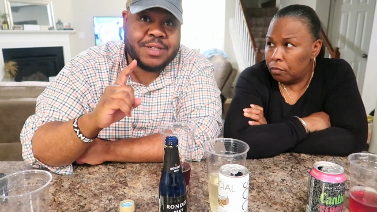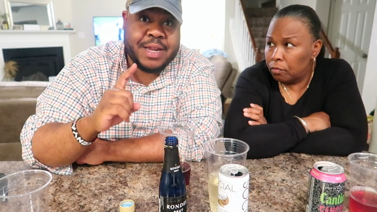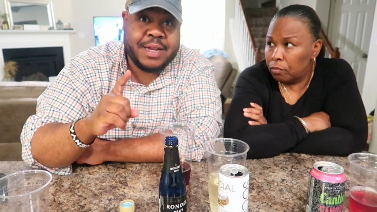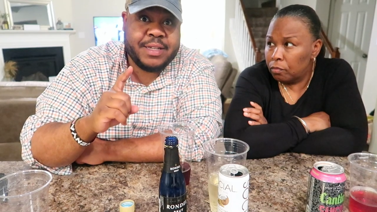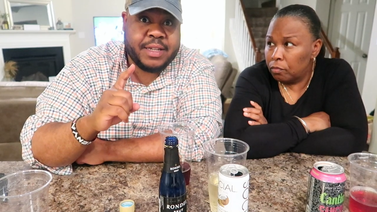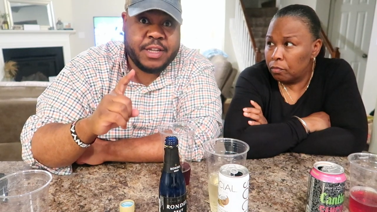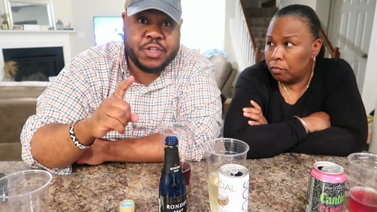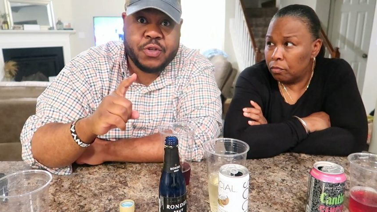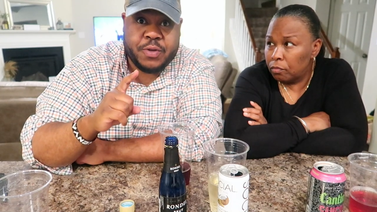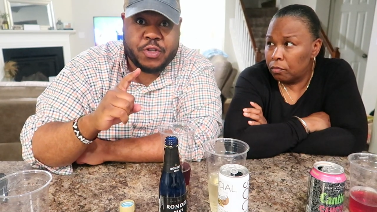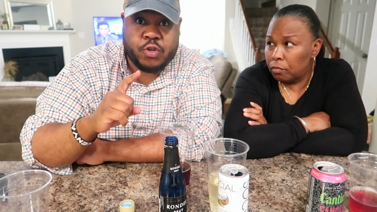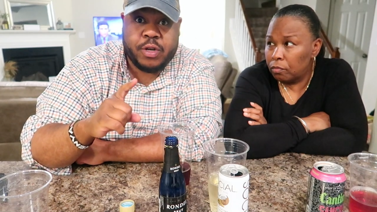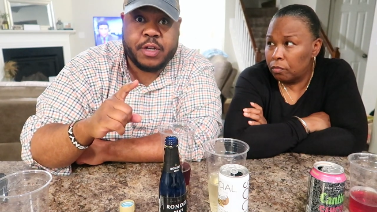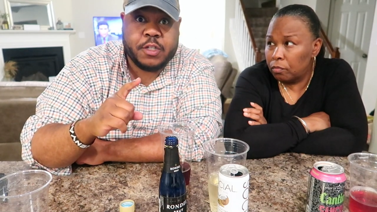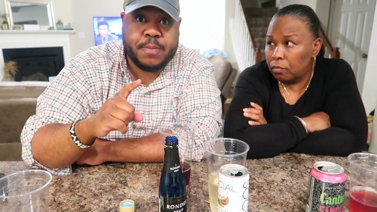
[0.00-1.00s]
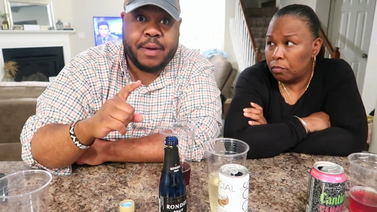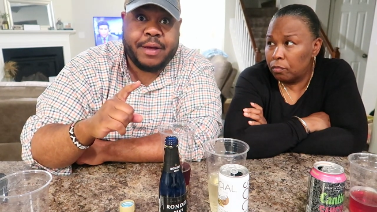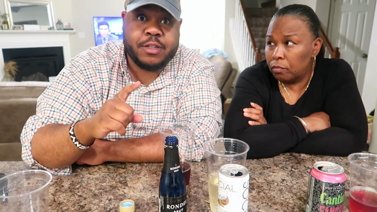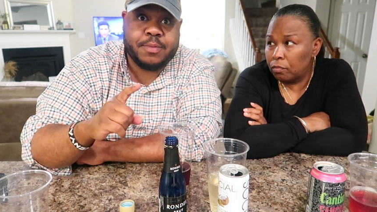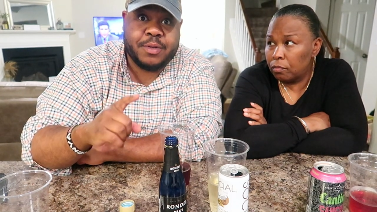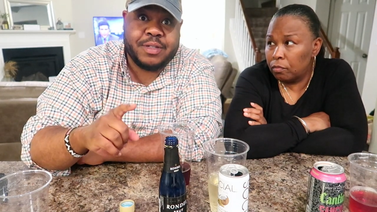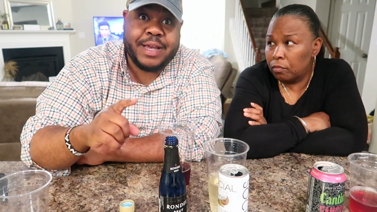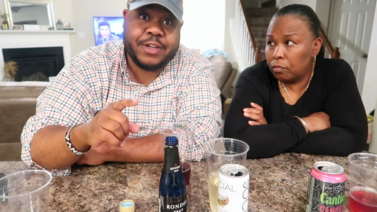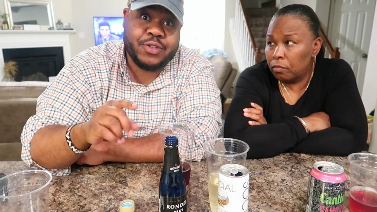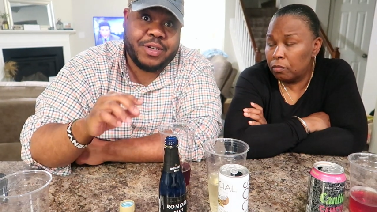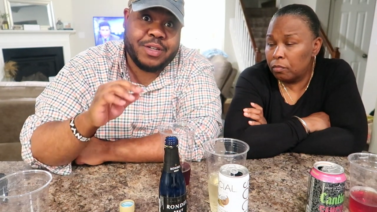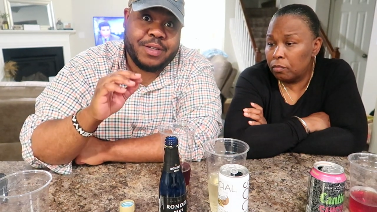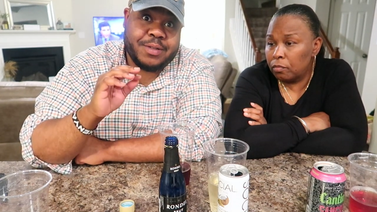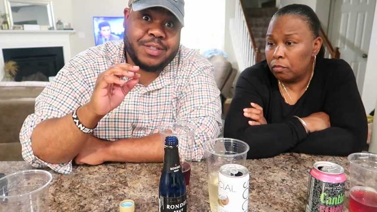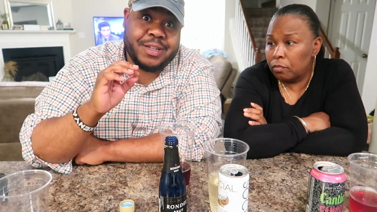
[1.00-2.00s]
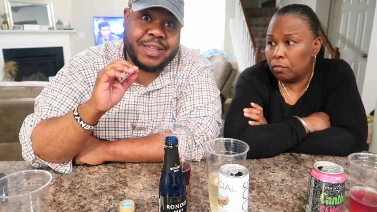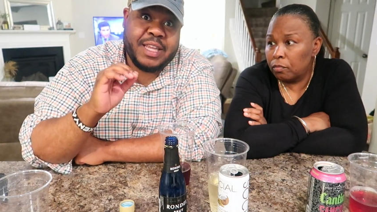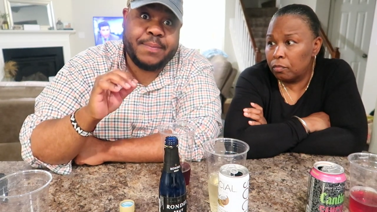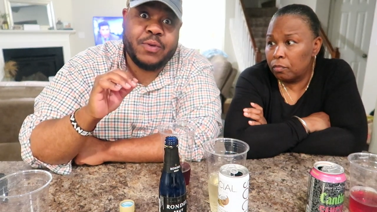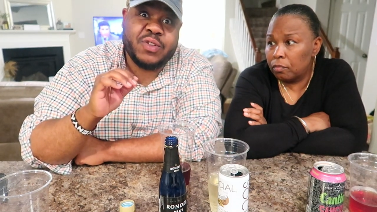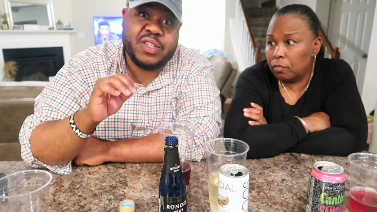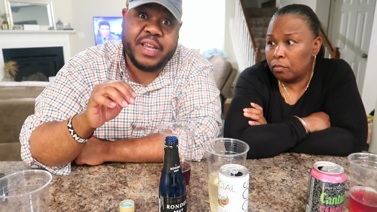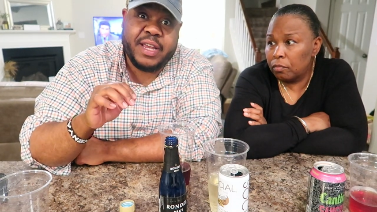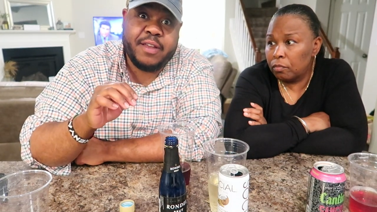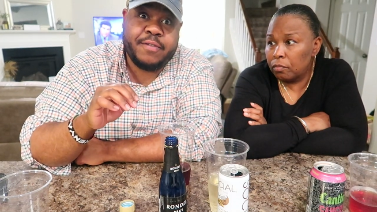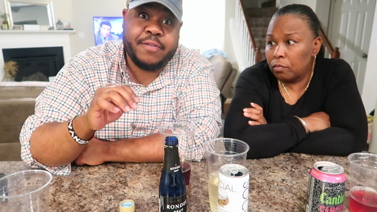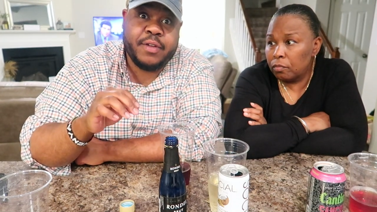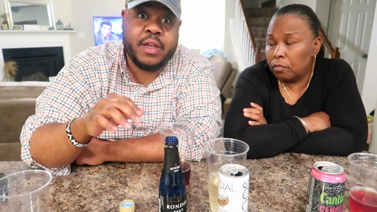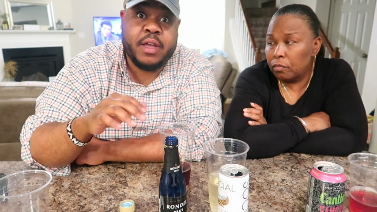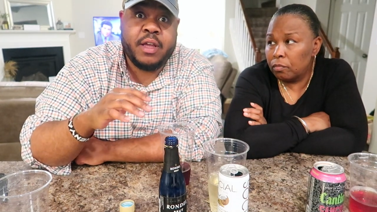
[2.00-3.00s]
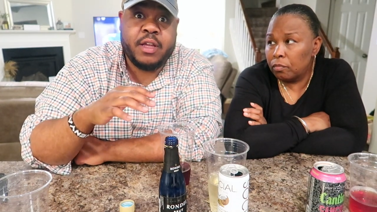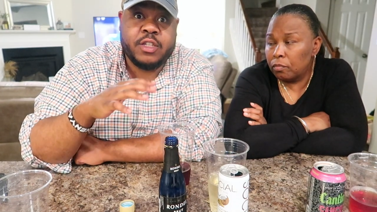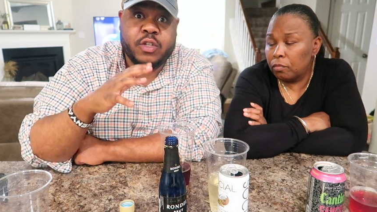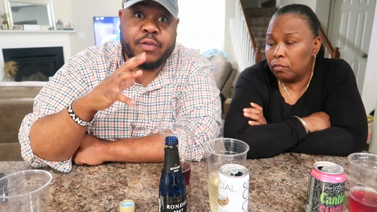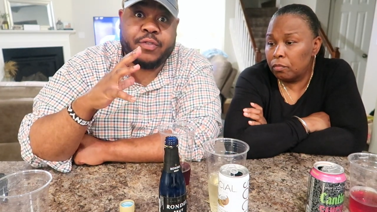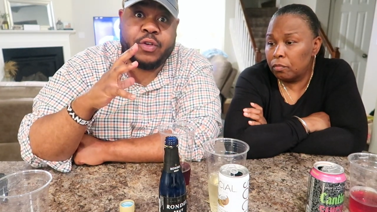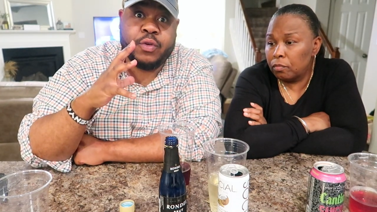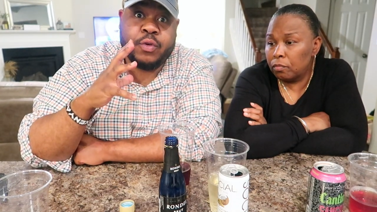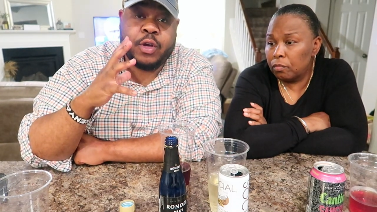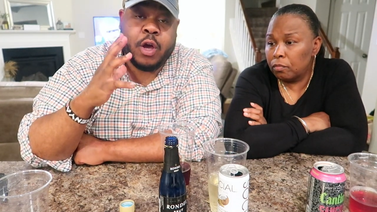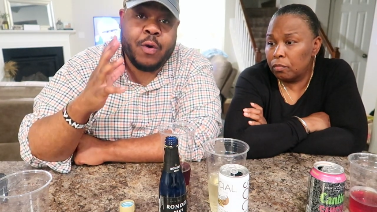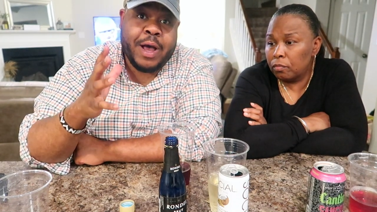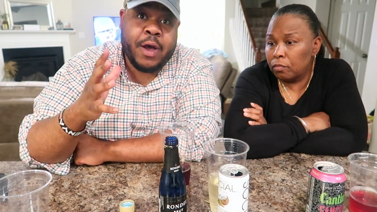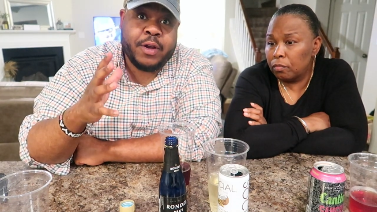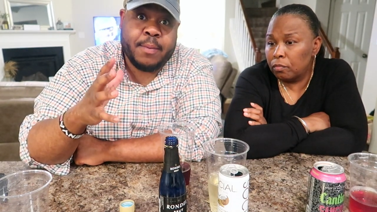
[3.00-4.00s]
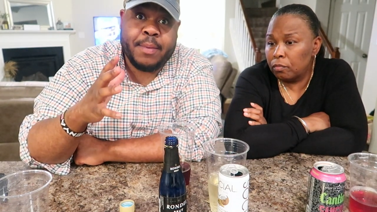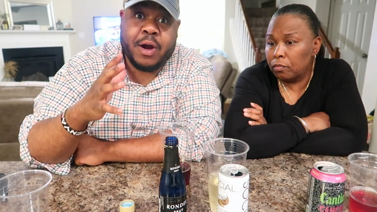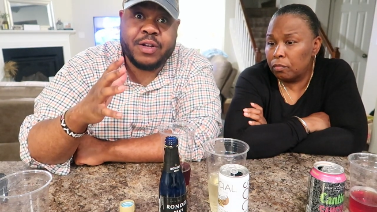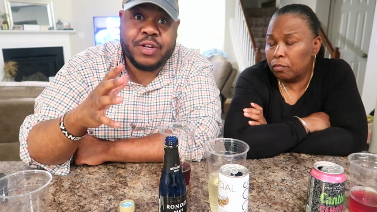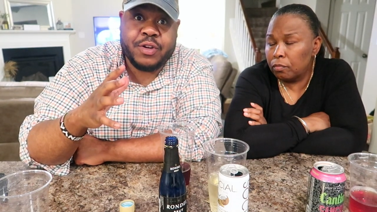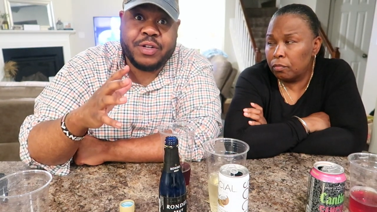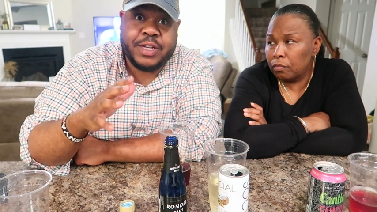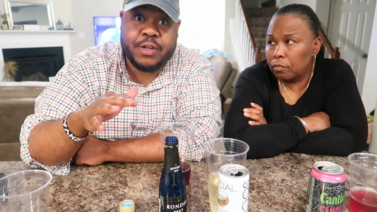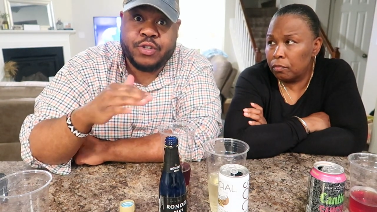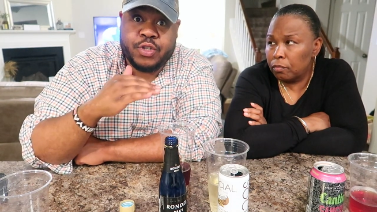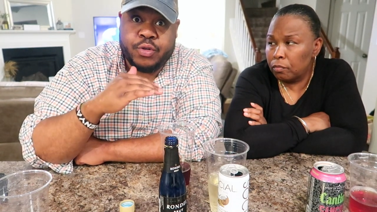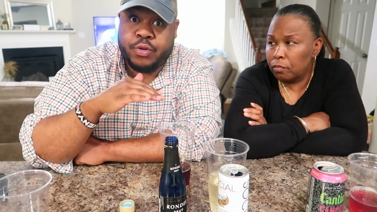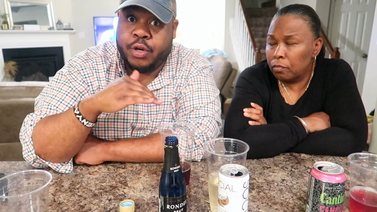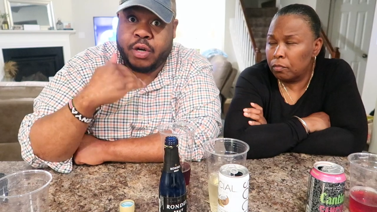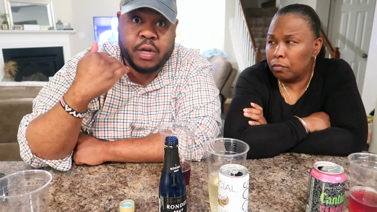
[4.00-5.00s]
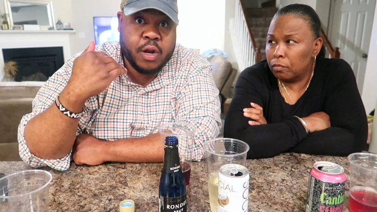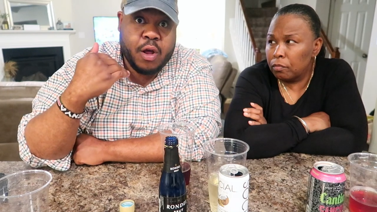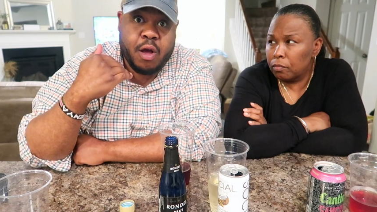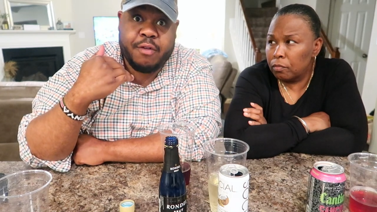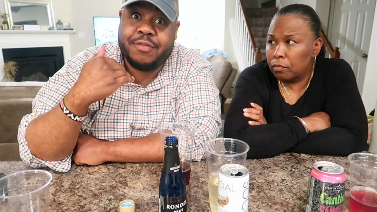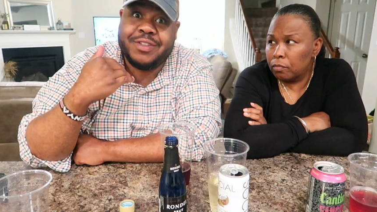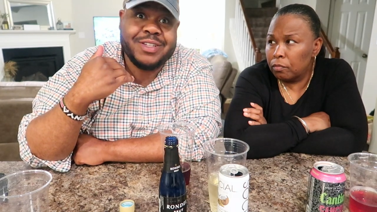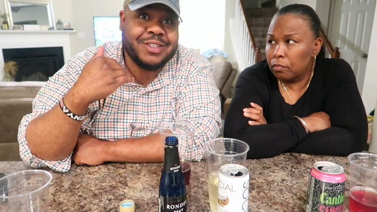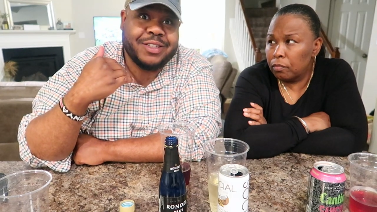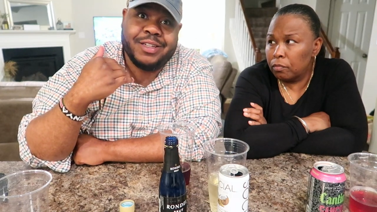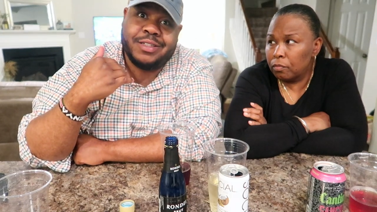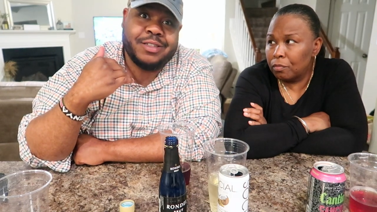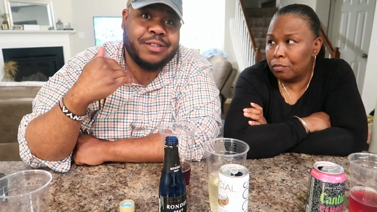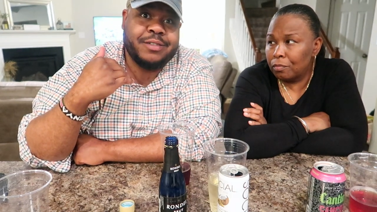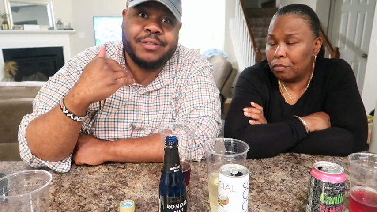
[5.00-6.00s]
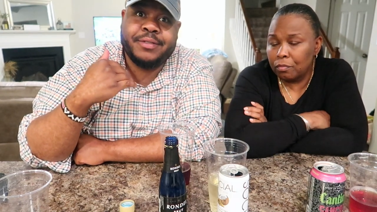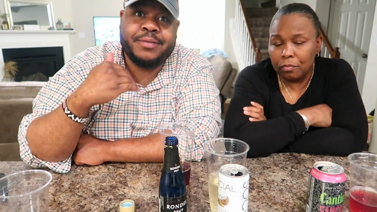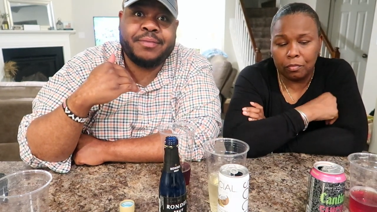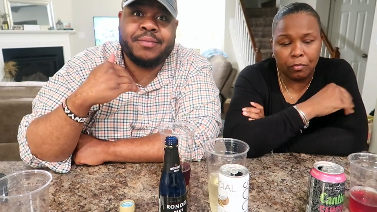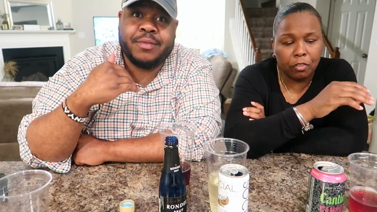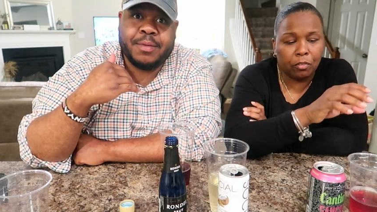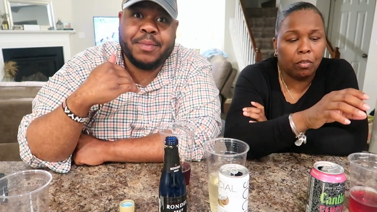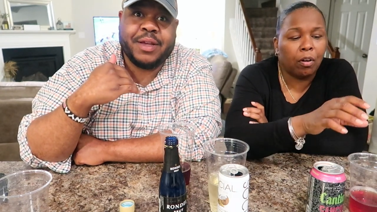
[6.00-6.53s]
Speaker 1: is not to get you as drunk as possible. It's actually to, to keep you safe. So if you go out and the bartender tells you you're cut off, just listen because